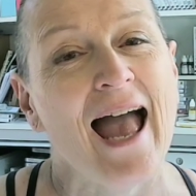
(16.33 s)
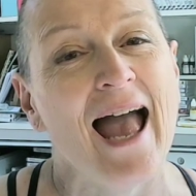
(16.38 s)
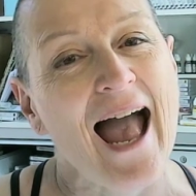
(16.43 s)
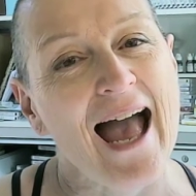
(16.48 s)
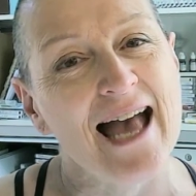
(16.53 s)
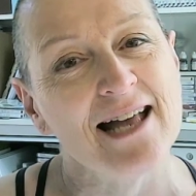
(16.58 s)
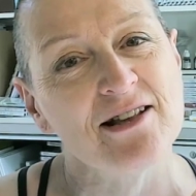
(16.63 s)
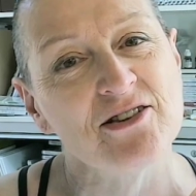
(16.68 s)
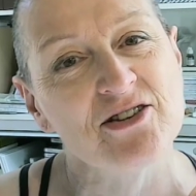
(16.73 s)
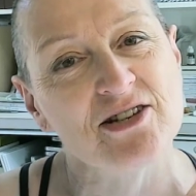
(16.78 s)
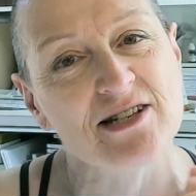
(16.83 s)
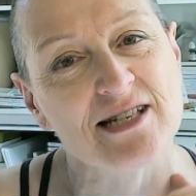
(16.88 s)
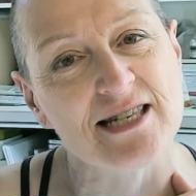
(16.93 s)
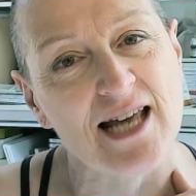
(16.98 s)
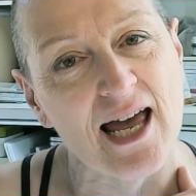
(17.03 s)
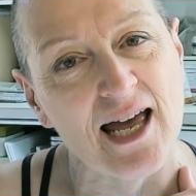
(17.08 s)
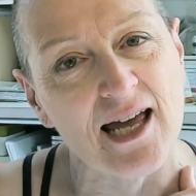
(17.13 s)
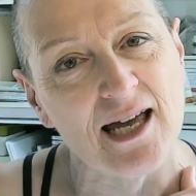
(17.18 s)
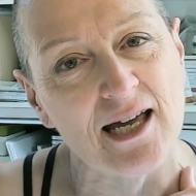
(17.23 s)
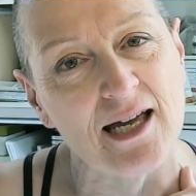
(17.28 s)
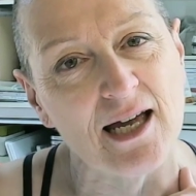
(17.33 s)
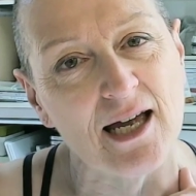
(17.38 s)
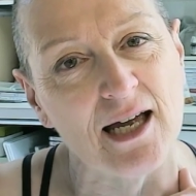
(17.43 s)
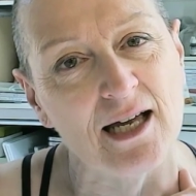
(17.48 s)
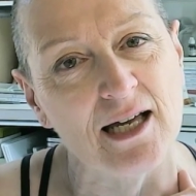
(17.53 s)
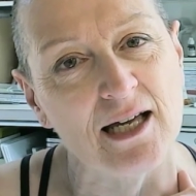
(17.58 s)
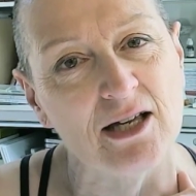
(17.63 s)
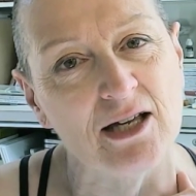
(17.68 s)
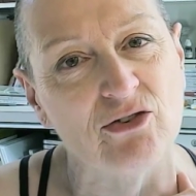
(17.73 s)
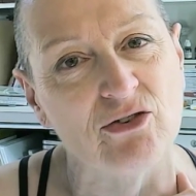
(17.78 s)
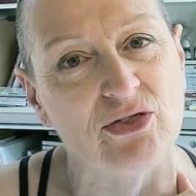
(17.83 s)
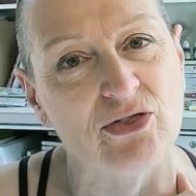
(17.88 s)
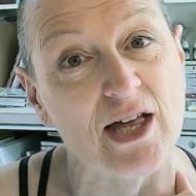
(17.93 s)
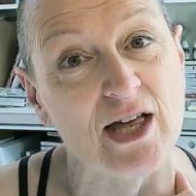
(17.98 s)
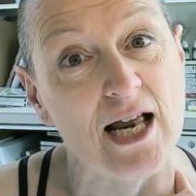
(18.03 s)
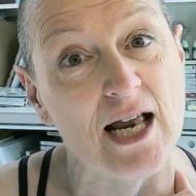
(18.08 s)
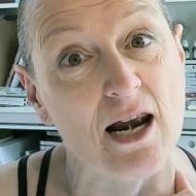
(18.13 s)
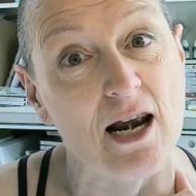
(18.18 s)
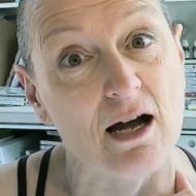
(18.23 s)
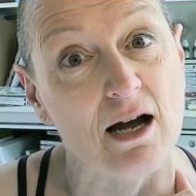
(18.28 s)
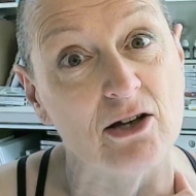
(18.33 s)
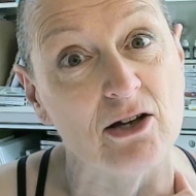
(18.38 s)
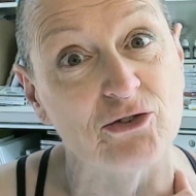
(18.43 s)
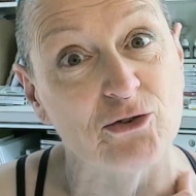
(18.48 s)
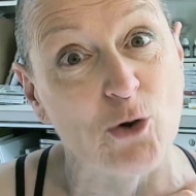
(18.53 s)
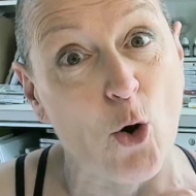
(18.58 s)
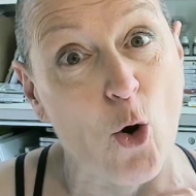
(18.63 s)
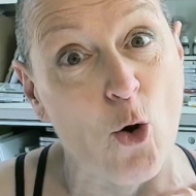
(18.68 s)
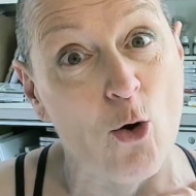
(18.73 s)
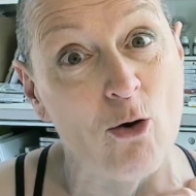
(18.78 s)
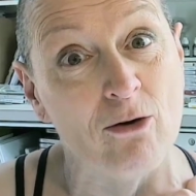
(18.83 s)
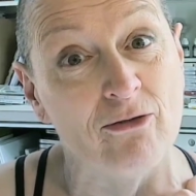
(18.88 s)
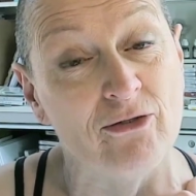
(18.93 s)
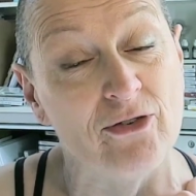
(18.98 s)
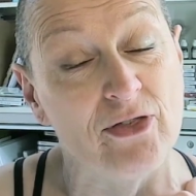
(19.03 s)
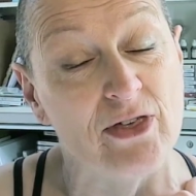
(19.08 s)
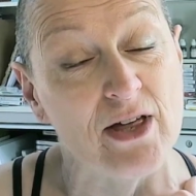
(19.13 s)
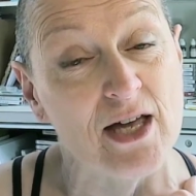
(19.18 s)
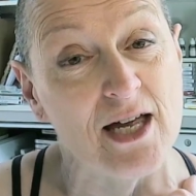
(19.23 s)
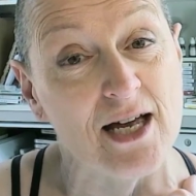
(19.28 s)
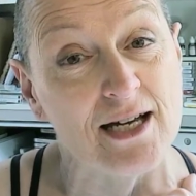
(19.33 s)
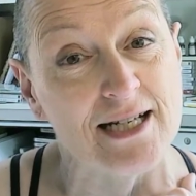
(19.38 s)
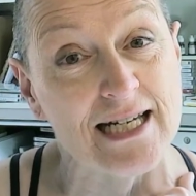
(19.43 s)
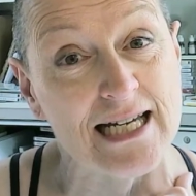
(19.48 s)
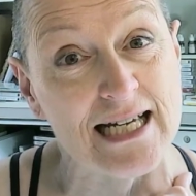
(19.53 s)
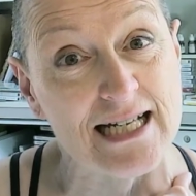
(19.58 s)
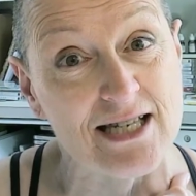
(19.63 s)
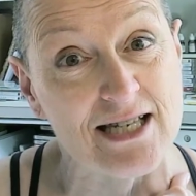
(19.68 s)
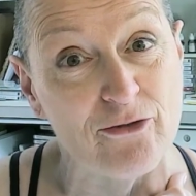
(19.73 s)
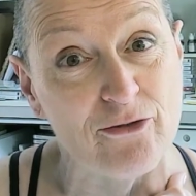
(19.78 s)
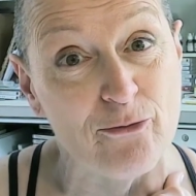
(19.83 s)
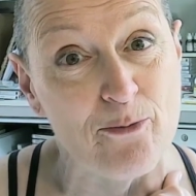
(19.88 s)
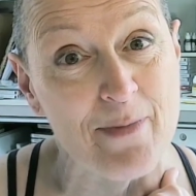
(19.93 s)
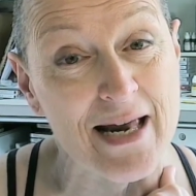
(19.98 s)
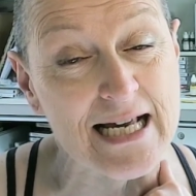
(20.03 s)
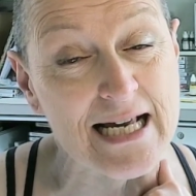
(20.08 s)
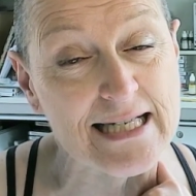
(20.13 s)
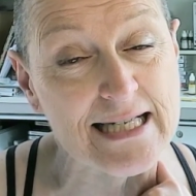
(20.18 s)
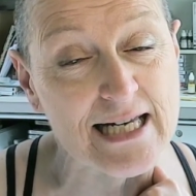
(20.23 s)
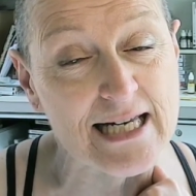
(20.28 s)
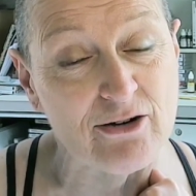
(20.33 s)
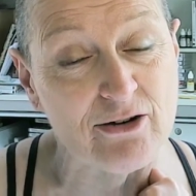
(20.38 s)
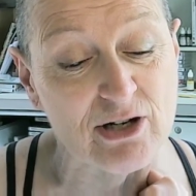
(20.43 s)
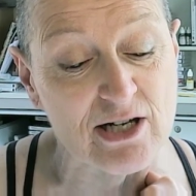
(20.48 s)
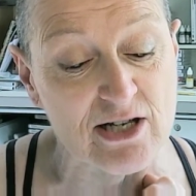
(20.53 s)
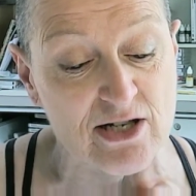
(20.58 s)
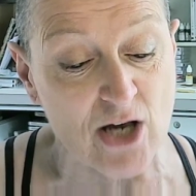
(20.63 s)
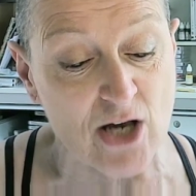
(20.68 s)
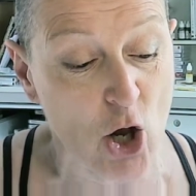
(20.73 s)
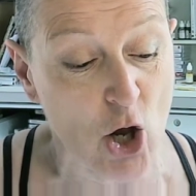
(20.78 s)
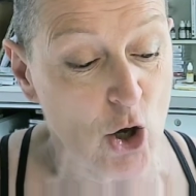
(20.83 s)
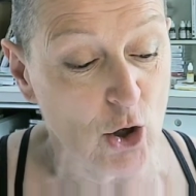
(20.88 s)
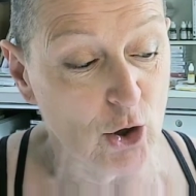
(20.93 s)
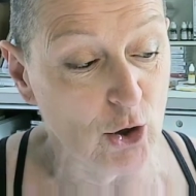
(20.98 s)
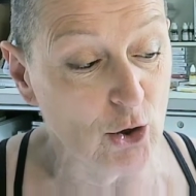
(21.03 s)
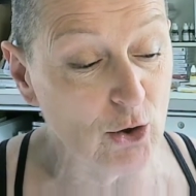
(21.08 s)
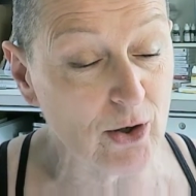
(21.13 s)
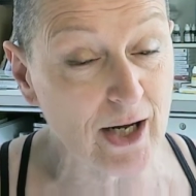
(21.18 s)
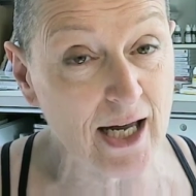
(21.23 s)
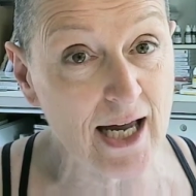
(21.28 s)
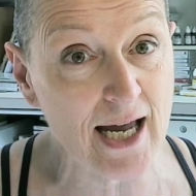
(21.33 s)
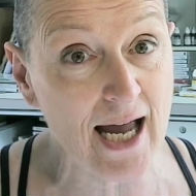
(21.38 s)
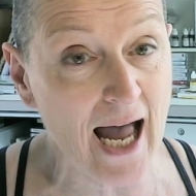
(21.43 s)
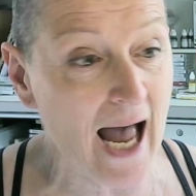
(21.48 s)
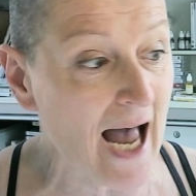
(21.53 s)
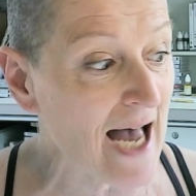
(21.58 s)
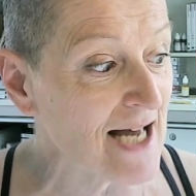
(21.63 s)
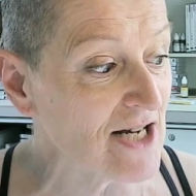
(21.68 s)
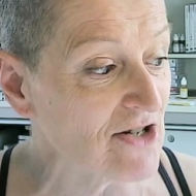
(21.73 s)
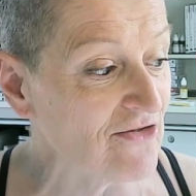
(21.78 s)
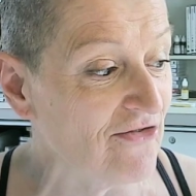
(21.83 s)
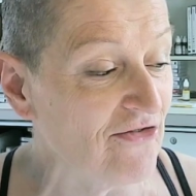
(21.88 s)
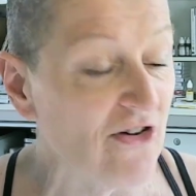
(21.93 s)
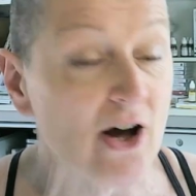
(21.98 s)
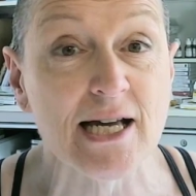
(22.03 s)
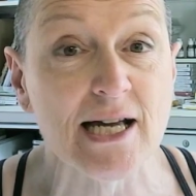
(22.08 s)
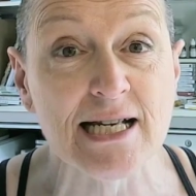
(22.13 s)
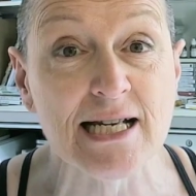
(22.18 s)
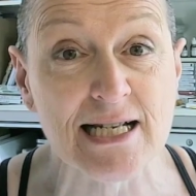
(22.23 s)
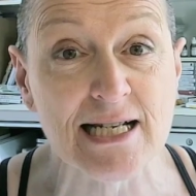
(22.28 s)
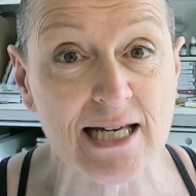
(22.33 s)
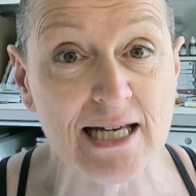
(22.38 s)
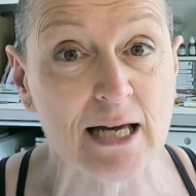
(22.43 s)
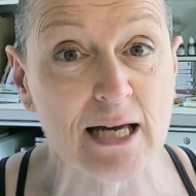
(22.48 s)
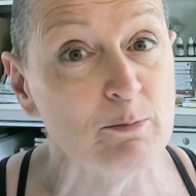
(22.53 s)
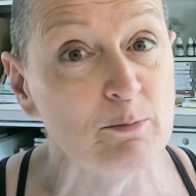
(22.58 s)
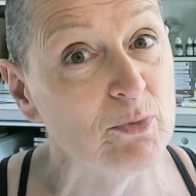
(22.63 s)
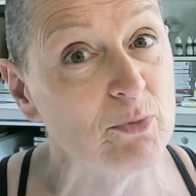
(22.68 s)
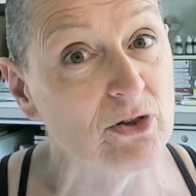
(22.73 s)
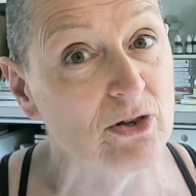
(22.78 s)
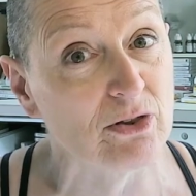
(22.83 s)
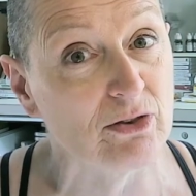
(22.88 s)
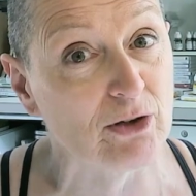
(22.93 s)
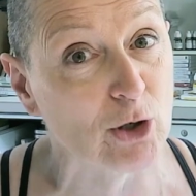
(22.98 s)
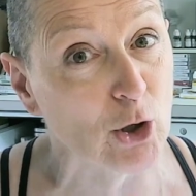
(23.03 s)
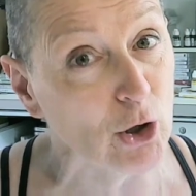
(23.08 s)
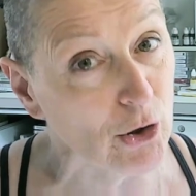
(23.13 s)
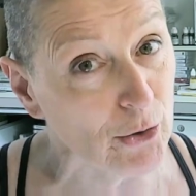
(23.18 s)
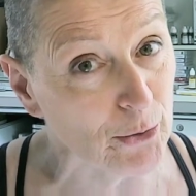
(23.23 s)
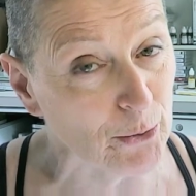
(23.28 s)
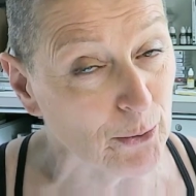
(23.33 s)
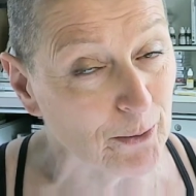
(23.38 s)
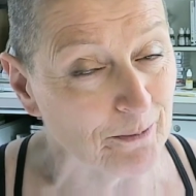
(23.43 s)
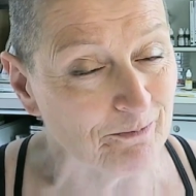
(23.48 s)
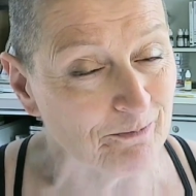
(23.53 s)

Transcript: And today is the last of the Adhesive mini-series, looking at fine tip glue,